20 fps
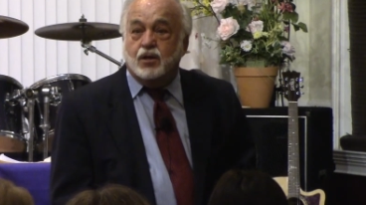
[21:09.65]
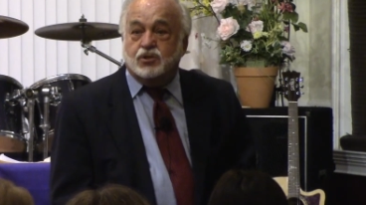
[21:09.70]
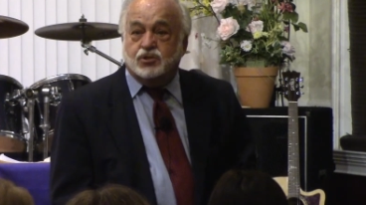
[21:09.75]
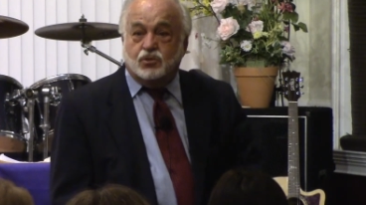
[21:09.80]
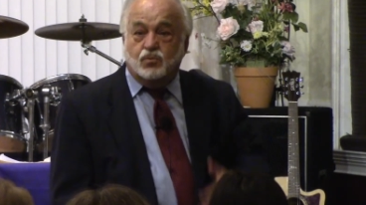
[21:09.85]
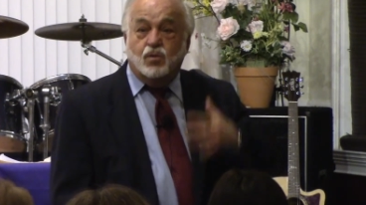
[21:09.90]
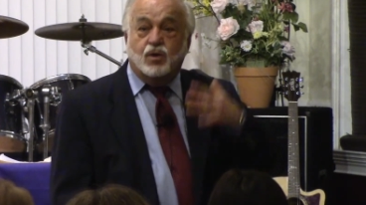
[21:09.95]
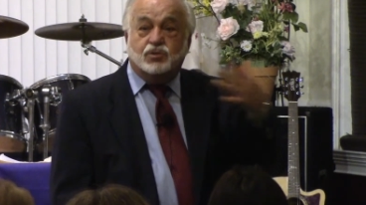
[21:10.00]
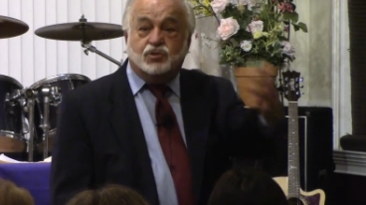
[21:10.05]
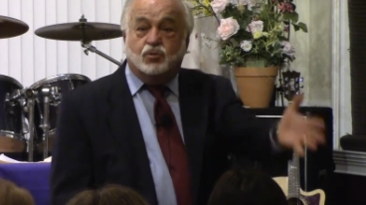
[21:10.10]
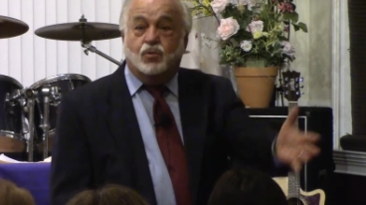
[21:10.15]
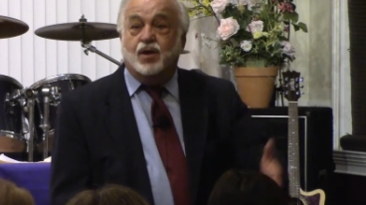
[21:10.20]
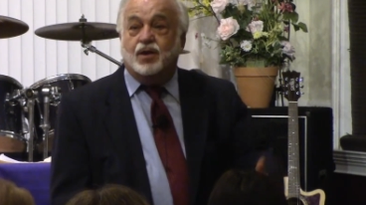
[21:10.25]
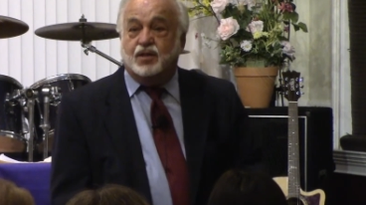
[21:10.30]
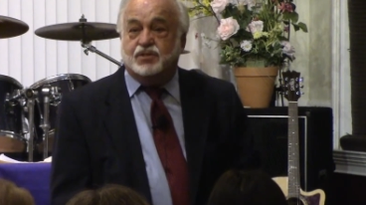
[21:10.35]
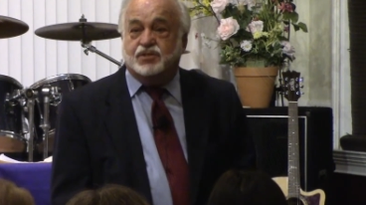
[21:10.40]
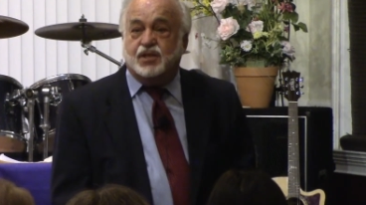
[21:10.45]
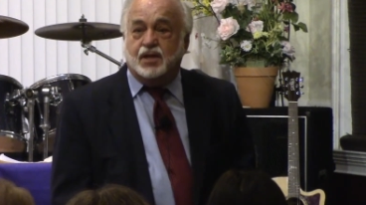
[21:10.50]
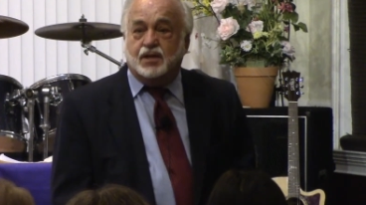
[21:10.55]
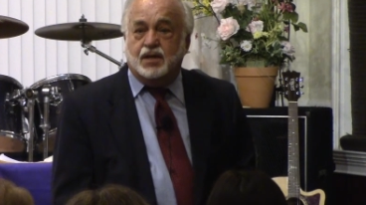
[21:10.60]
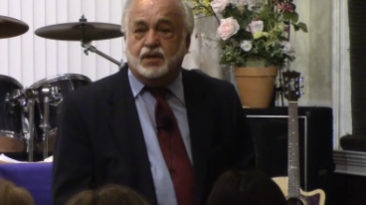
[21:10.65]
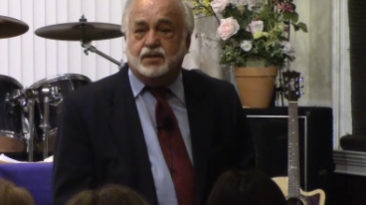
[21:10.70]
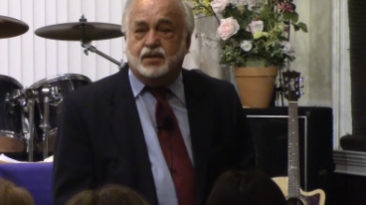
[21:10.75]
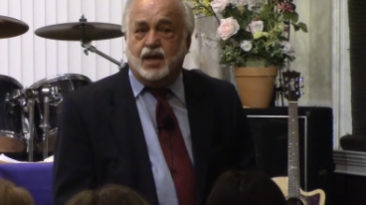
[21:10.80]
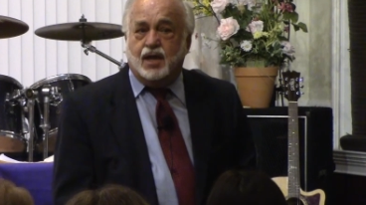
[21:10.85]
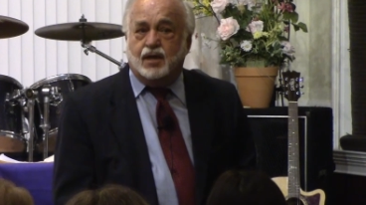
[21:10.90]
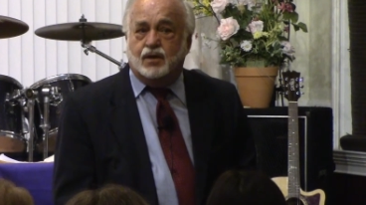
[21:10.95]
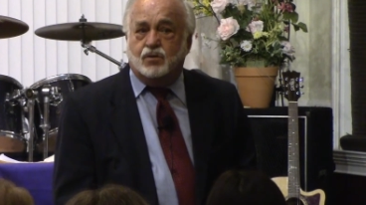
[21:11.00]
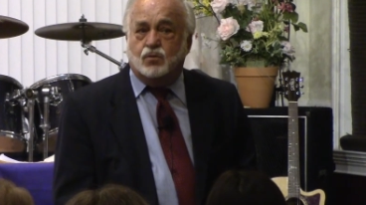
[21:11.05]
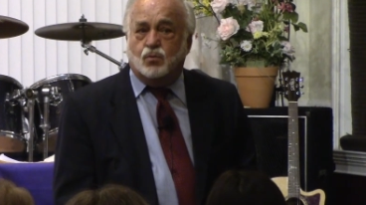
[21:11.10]
She wants to go on a second
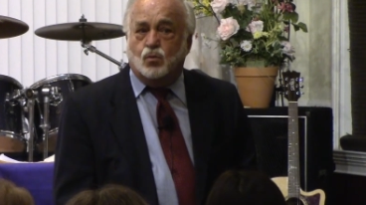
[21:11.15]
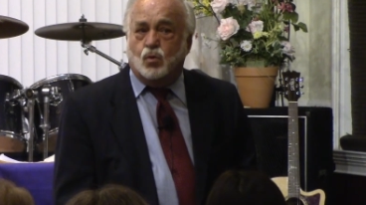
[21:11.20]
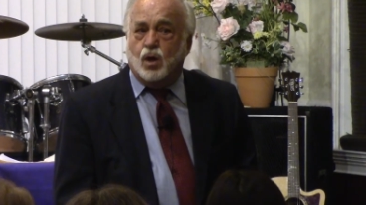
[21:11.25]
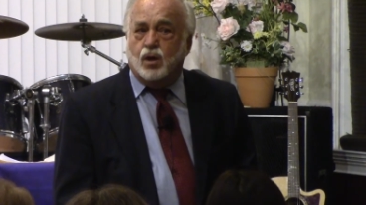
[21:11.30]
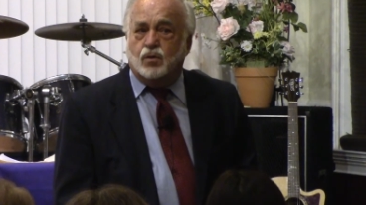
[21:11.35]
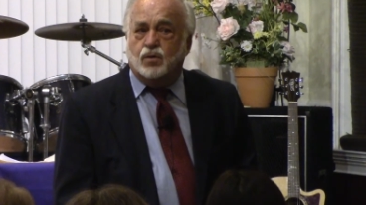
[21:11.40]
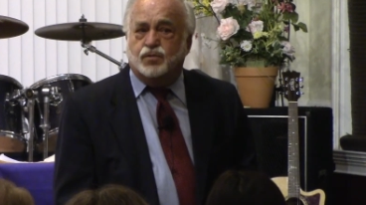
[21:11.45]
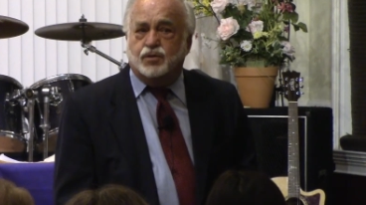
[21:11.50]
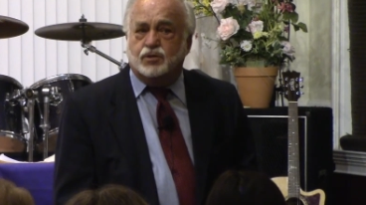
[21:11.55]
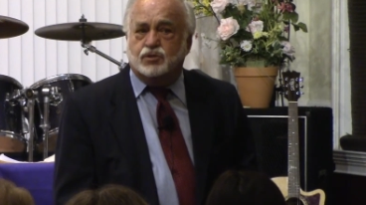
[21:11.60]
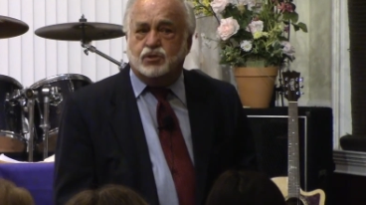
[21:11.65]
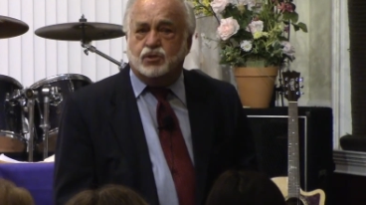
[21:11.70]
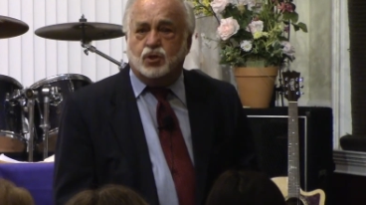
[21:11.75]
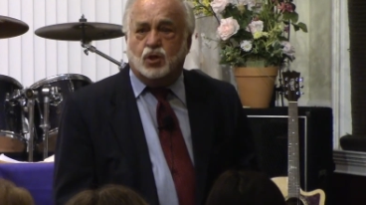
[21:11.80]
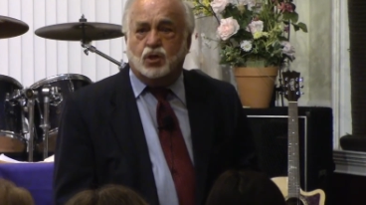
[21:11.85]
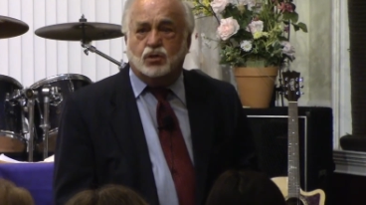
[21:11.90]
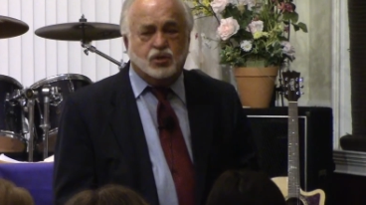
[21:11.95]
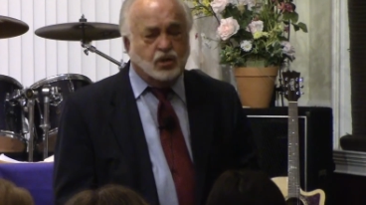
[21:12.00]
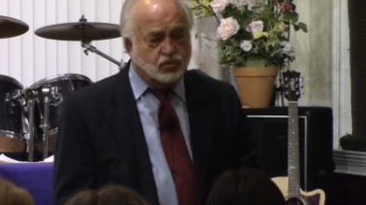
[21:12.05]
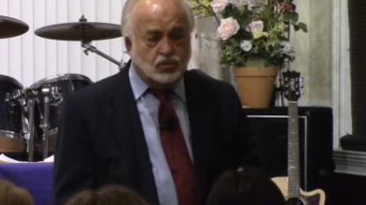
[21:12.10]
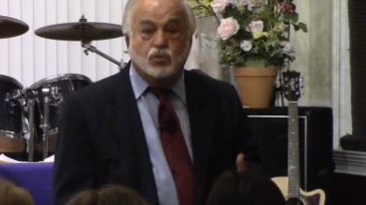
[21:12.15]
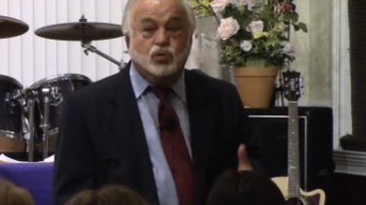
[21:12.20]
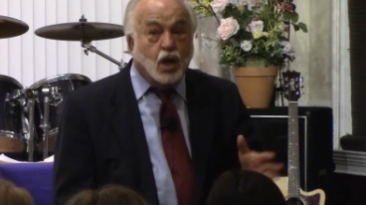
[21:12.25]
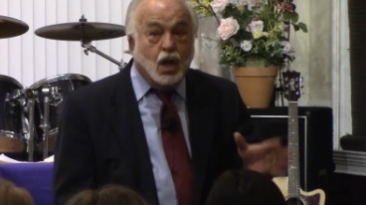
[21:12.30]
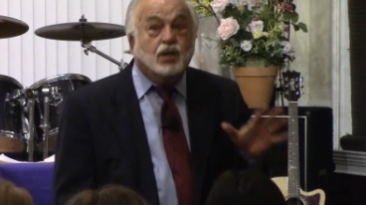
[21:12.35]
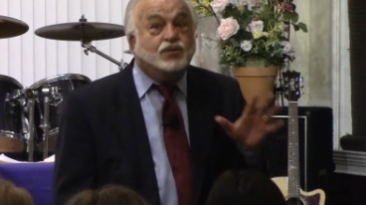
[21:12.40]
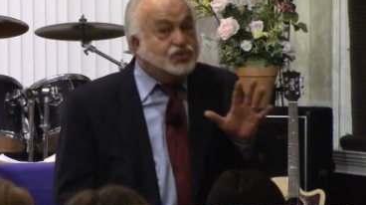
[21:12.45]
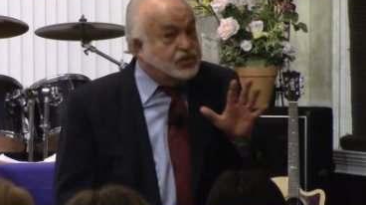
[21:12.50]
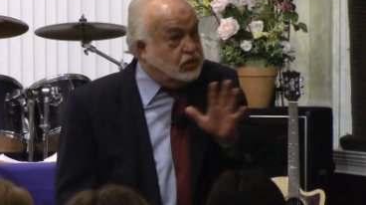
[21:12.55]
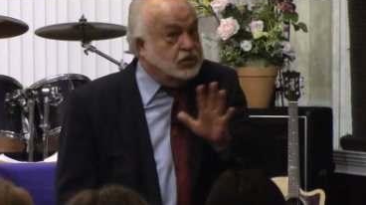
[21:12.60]
date. Oh, I don't think she does.
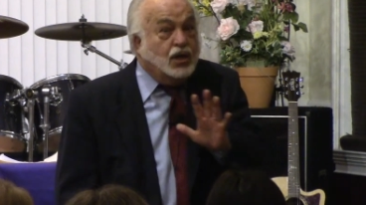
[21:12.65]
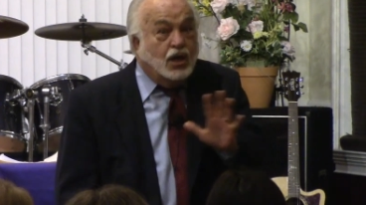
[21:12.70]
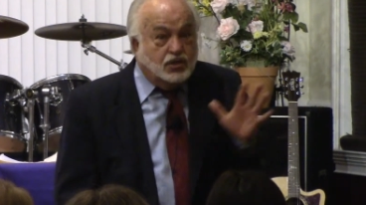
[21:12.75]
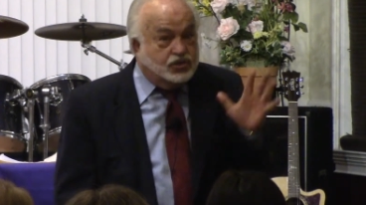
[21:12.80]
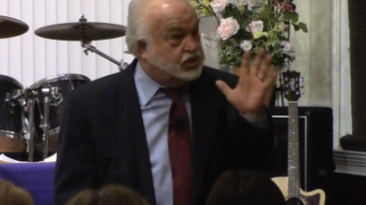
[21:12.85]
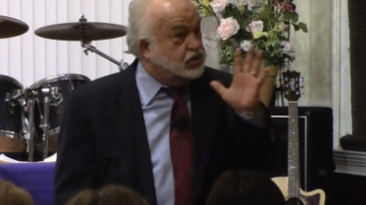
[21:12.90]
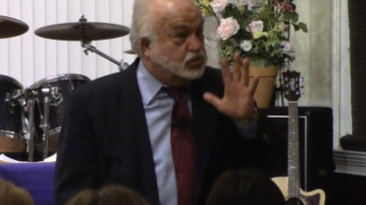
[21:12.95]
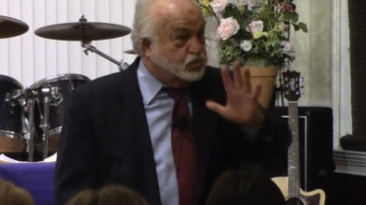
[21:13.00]
yes, she does.